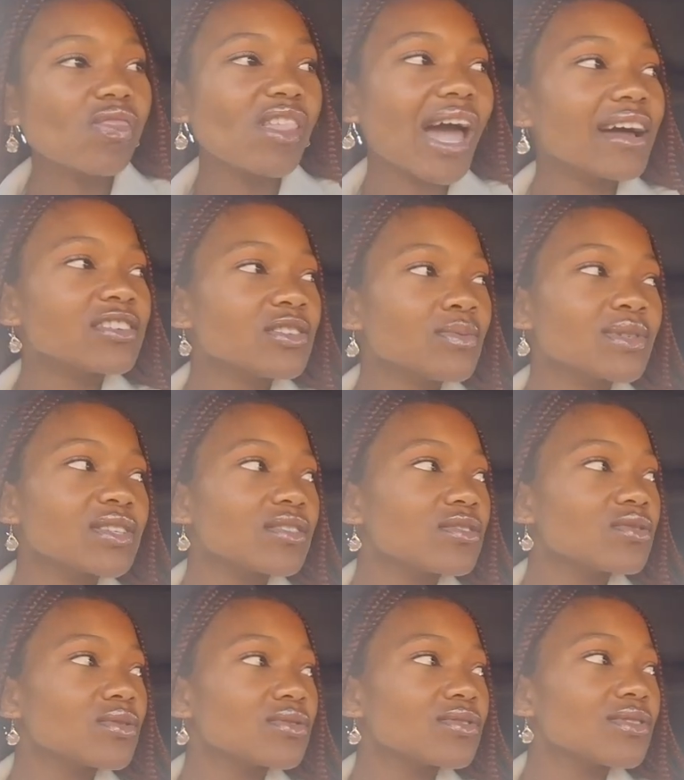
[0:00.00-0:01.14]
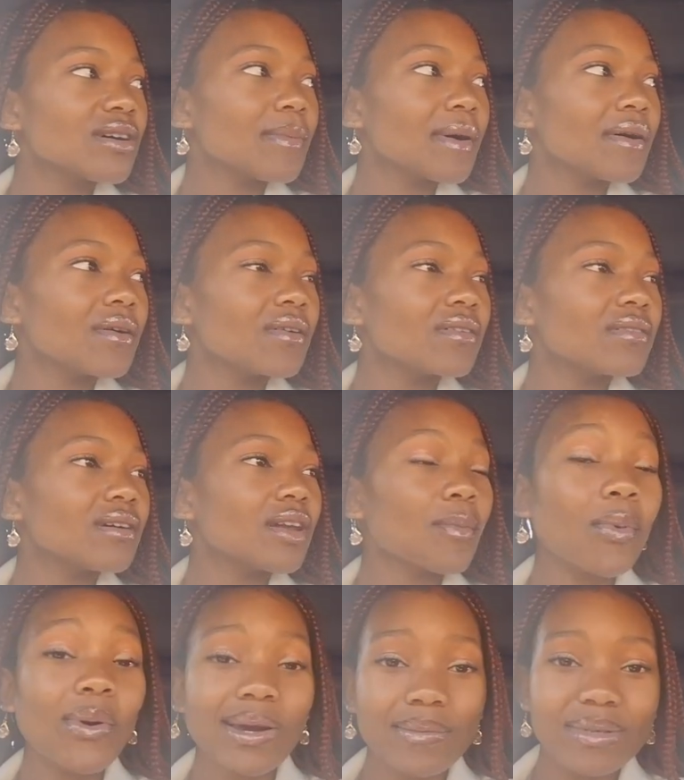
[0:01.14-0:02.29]
I actually was going to talk to her about an
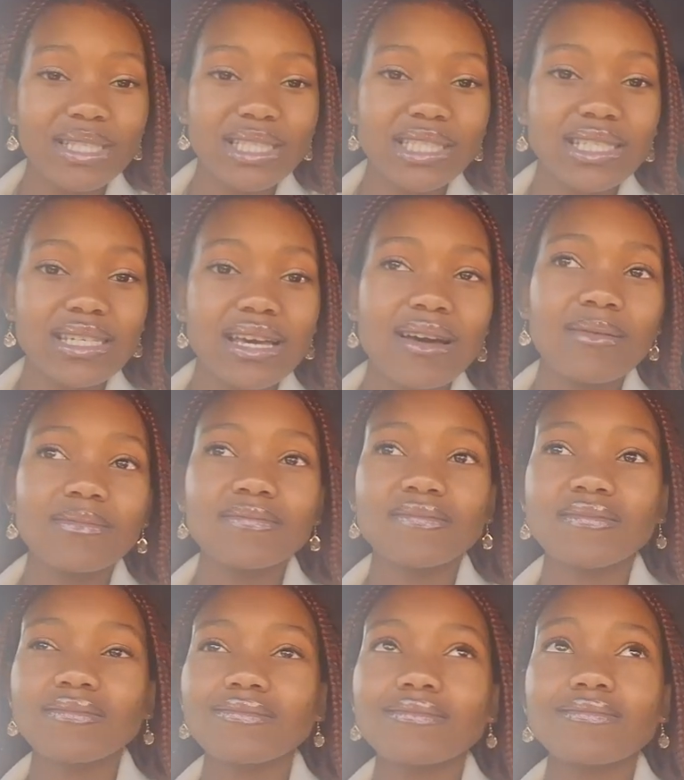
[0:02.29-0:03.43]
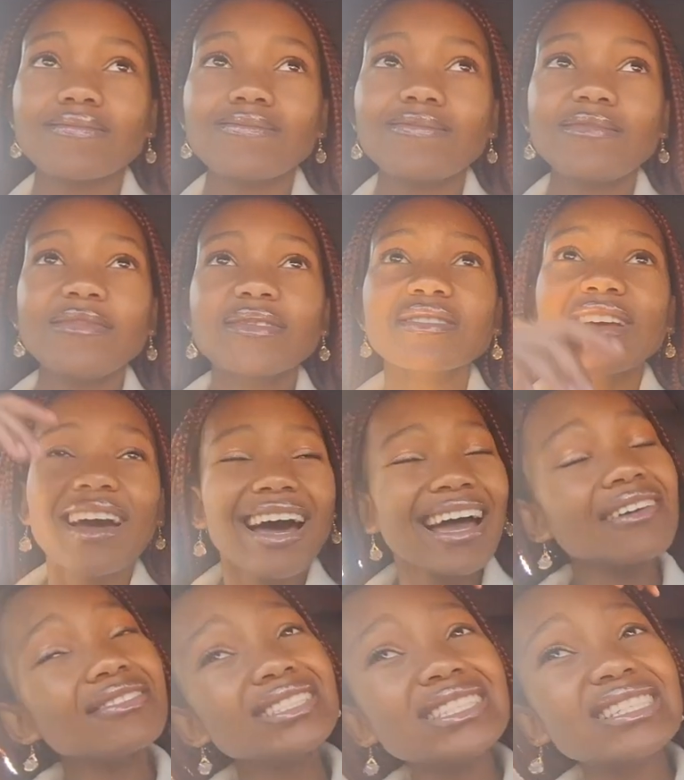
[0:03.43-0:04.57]
appointment. I
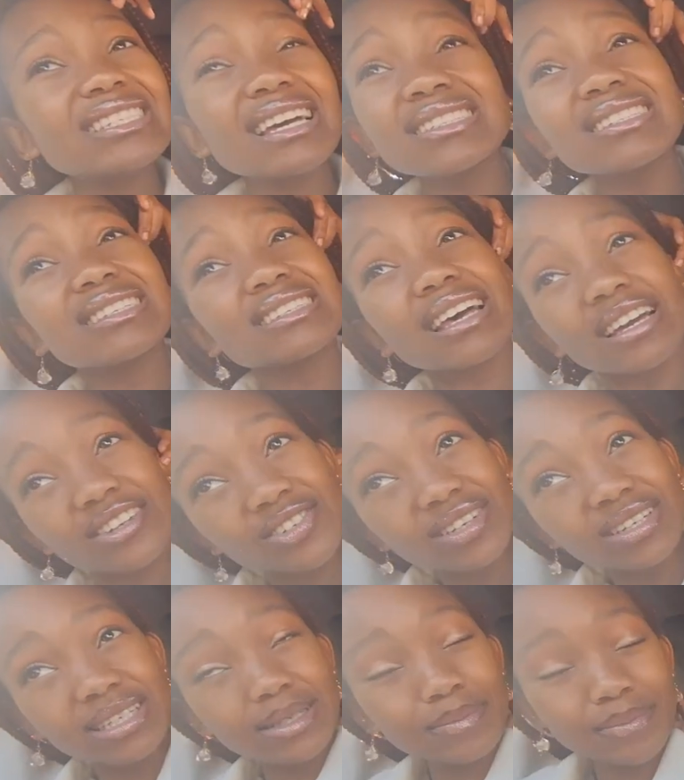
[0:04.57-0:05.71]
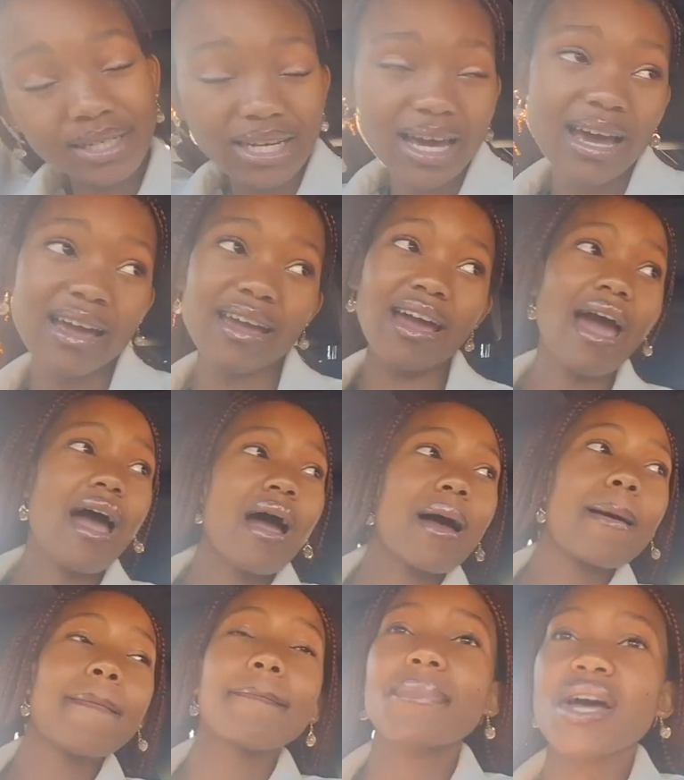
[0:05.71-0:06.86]
haven't discussed this actually, but I
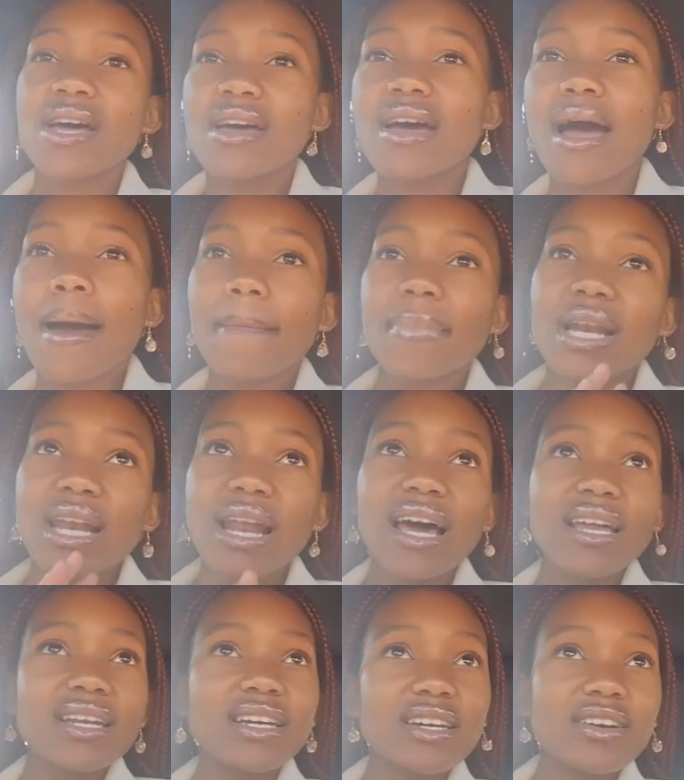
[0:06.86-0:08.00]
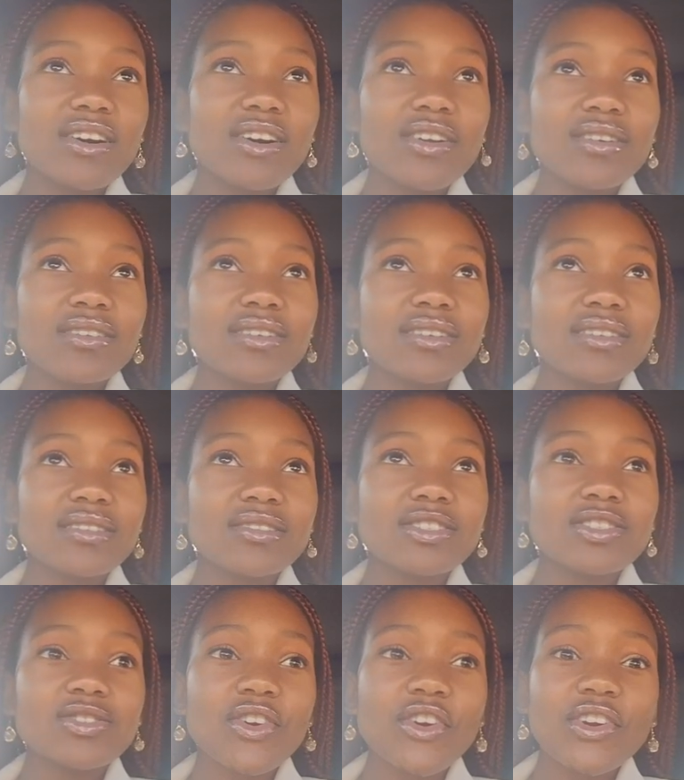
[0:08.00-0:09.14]
am planning on
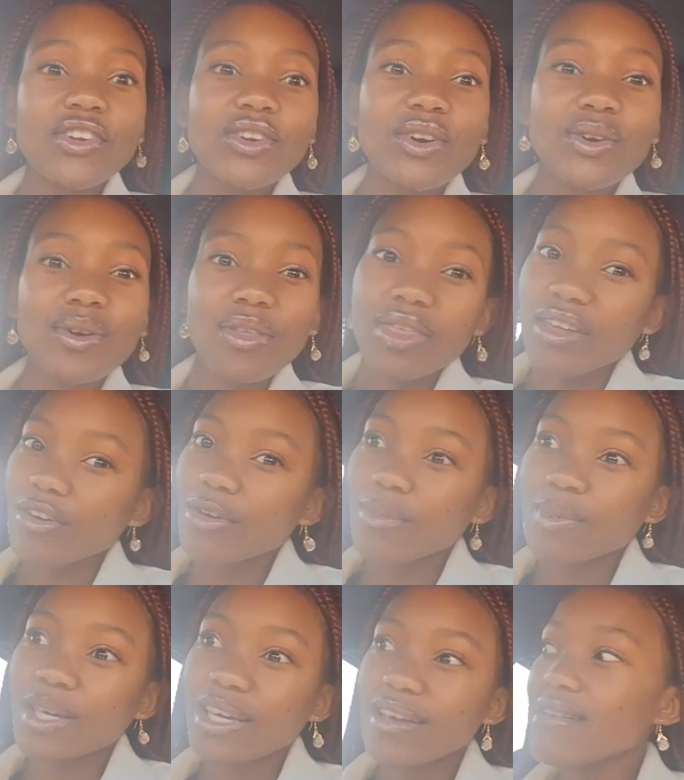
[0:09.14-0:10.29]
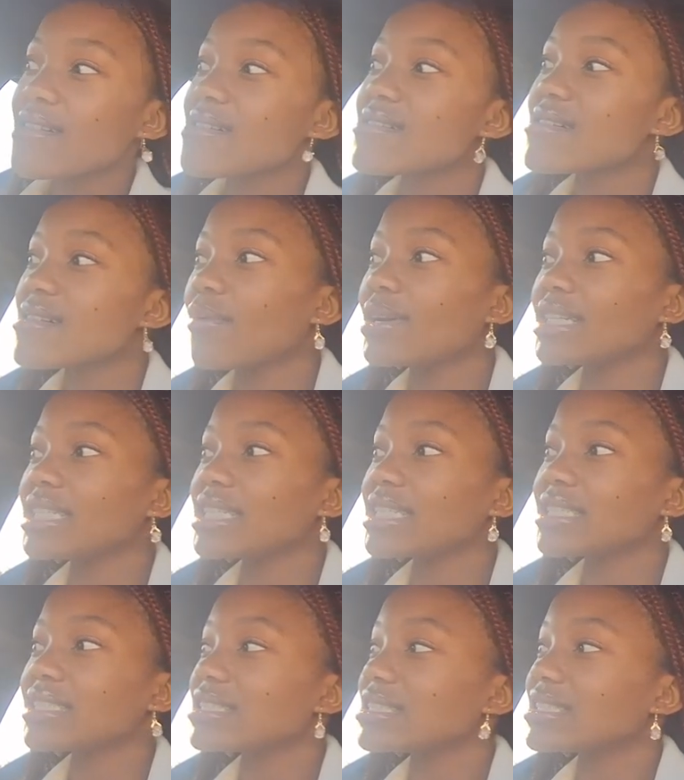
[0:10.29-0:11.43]
starting to go to therapy, which
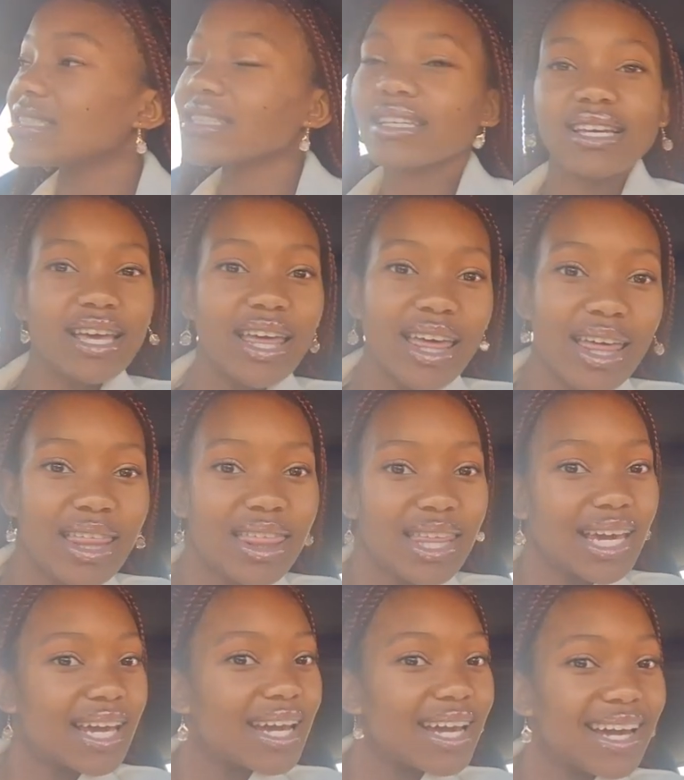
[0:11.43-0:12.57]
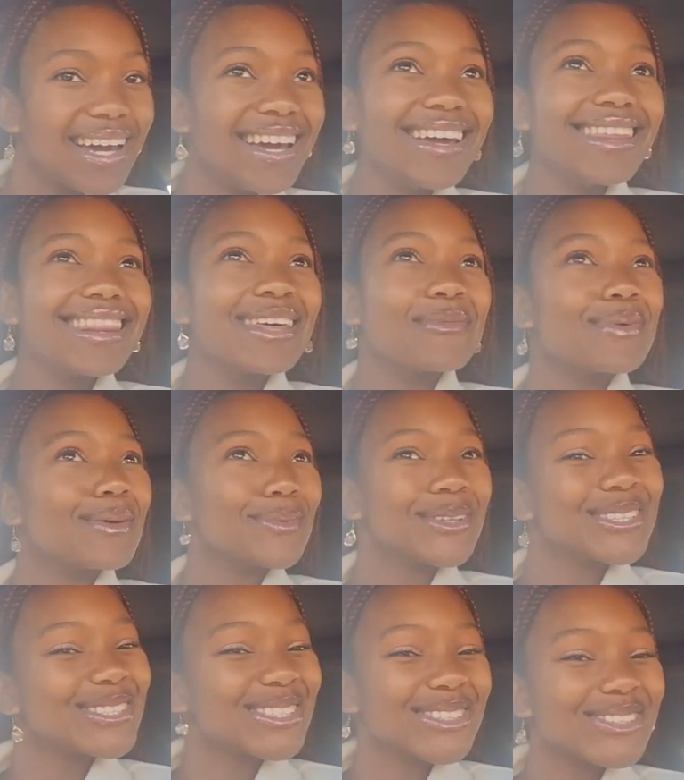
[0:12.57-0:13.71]
is a thing that people
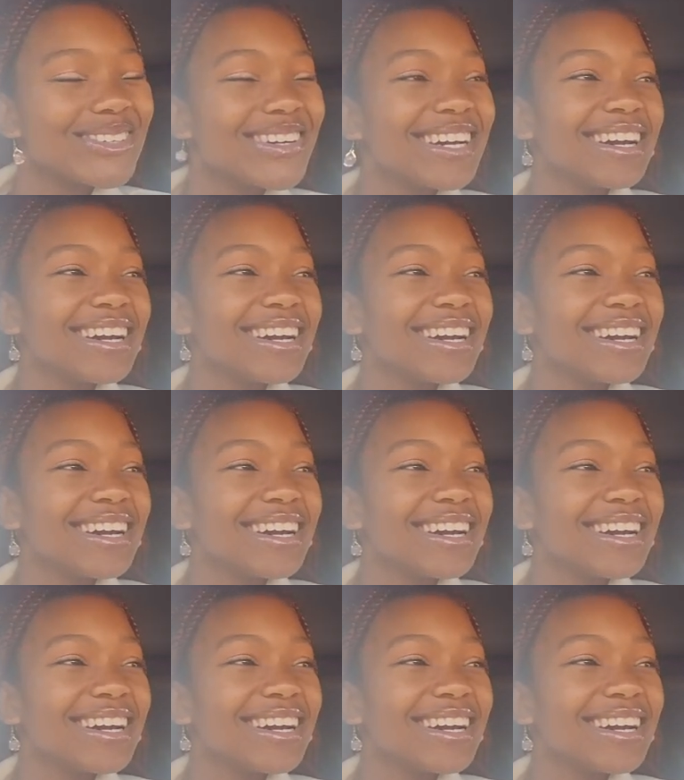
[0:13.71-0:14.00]
do.